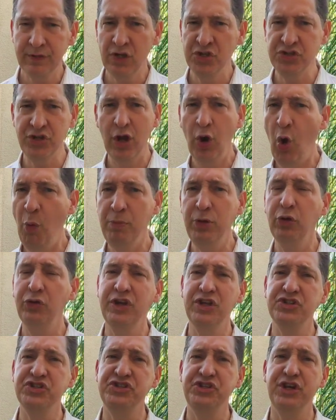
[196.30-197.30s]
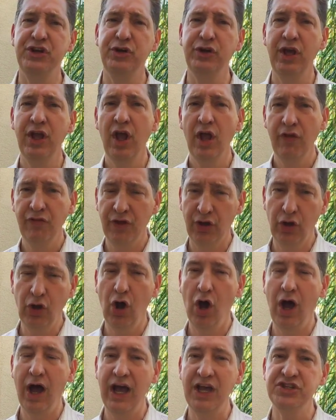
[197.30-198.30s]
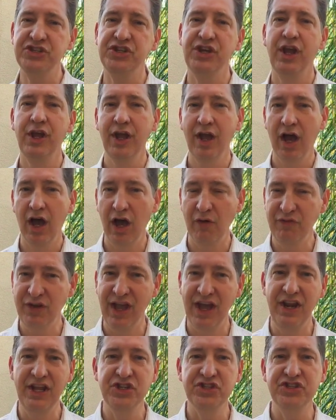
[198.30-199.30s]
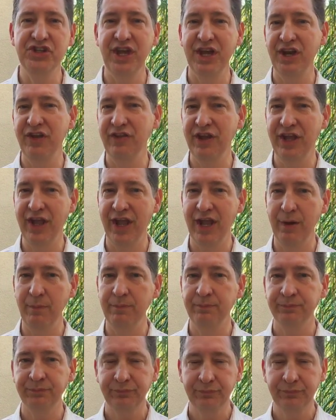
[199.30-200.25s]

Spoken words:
So I hope you'll consider the cost of getting skin in the game